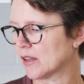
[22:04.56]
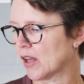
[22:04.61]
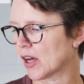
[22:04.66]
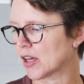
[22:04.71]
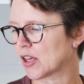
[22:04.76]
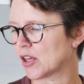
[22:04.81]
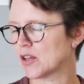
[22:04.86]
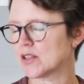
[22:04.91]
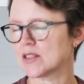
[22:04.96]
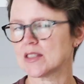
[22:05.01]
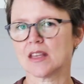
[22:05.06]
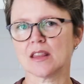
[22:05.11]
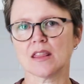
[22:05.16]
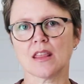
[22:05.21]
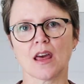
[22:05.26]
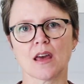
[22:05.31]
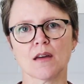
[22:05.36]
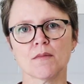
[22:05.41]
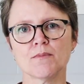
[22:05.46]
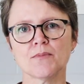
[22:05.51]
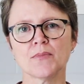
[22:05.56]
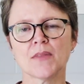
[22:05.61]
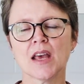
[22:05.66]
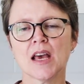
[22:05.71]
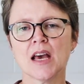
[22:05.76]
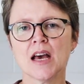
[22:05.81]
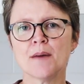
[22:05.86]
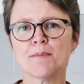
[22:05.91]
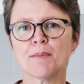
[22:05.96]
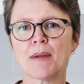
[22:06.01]
like using them,
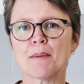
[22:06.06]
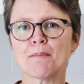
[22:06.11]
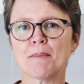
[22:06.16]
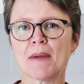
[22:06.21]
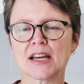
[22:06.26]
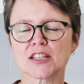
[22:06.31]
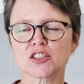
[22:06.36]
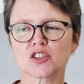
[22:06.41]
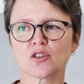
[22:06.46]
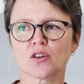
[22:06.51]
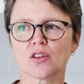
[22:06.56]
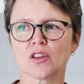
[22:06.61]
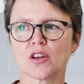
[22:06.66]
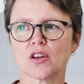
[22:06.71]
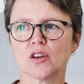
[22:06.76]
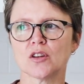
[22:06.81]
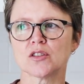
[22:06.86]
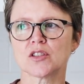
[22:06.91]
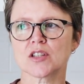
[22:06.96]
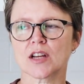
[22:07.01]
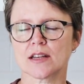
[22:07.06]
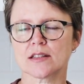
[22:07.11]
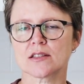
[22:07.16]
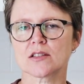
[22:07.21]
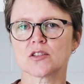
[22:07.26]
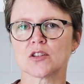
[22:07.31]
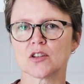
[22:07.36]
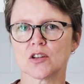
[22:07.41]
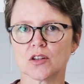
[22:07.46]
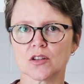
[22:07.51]
but make sure that you
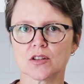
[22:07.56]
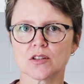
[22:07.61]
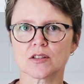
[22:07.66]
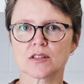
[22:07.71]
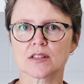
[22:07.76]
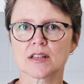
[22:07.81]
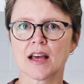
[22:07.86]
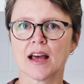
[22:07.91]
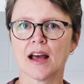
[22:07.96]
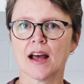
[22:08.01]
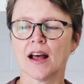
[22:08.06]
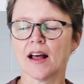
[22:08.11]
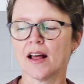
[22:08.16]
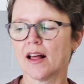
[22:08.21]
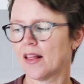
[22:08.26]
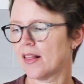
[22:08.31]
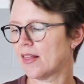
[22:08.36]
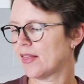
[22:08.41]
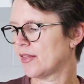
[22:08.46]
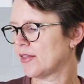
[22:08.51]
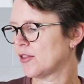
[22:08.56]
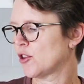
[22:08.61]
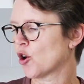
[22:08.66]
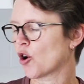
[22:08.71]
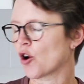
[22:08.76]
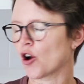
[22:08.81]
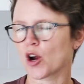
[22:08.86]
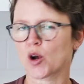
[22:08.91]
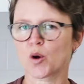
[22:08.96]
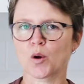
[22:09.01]
just use
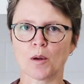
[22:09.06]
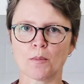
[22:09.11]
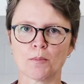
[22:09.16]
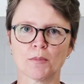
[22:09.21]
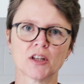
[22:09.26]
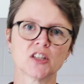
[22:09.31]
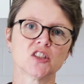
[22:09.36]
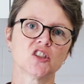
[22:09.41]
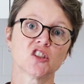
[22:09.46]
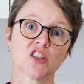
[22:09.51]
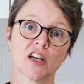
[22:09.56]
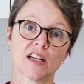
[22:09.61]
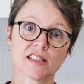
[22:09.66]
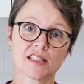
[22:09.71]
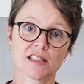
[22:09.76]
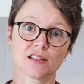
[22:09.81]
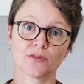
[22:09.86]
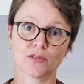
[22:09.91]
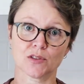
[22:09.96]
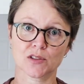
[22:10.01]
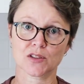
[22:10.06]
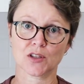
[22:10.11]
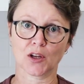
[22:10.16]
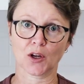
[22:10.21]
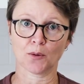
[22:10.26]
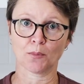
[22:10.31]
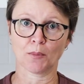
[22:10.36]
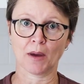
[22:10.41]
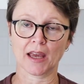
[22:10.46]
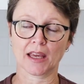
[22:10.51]
your equipment just for
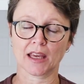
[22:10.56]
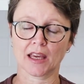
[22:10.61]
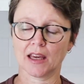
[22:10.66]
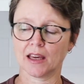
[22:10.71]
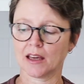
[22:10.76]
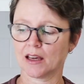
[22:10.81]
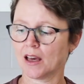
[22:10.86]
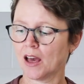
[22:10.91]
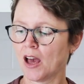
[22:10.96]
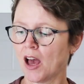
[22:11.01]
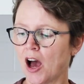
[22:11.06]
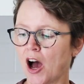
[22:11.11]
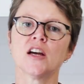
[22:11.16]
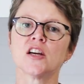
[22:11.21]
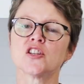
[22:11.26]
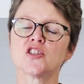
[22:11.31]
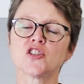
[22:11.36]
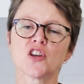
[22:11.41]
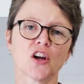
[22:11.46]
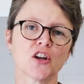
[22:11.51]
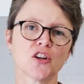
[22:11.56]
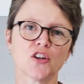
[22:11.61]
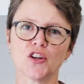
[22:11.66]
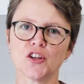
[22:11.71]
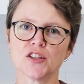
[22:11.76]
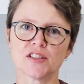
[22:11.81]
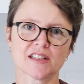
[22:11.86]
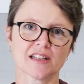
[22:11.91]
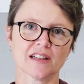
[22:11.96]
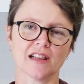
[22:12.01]
soap making. Don't
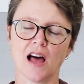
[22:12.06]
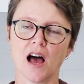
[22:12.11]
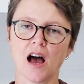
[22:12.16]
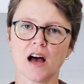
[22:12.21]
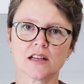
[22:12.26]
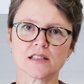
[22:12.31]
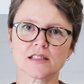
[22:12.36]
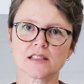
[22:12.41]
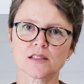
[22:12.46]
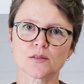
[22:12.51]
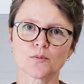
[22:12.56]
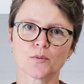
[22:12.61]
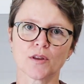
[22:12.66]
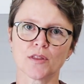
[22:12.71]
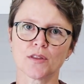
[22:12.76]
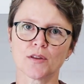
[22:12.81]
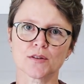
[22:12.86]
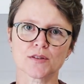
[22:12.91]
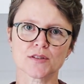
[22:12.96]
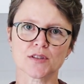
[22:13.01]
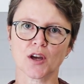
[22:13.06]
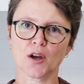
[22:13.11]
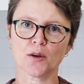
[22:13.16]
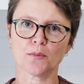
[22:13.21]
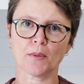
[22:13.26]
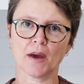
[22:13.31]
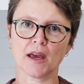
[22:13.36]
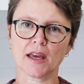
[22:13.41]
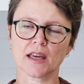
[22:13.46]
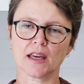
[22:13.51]
use glass with your soap
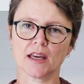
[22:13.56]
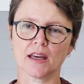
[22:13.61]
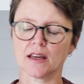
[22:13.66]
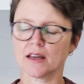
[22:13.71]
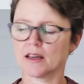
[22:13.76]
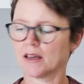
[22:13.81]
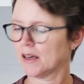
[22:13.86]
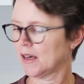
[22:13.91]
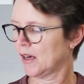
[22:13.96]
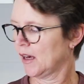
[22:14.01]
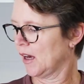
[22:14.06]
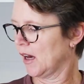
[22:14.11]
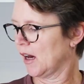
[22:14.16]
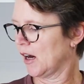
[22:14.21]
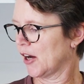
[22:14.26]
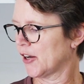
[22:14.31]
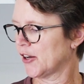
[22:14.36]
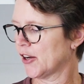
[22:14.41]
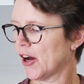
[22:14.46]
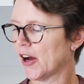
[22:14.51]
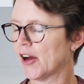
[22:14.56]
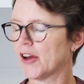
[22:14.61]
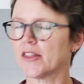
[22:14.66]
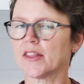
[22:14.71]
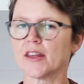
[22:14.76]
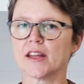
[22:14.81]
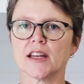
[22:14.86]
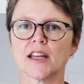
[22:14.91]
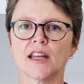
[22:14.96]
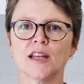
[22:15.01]
making. I know
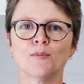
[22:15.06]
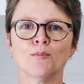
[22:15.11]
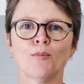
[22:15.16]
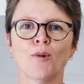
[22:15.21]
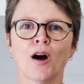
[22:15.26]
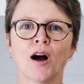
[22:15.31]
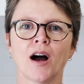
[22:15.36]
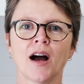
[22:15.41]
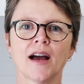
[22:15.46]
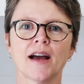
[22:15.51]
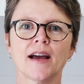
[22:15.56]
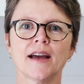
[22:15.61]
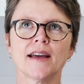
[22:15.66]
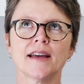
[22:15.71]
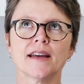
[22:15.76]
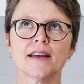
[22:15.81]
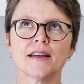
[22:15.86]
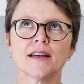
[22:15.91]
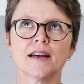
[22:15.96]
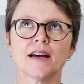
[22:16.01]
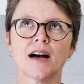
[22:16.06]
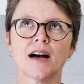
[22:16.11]
that in my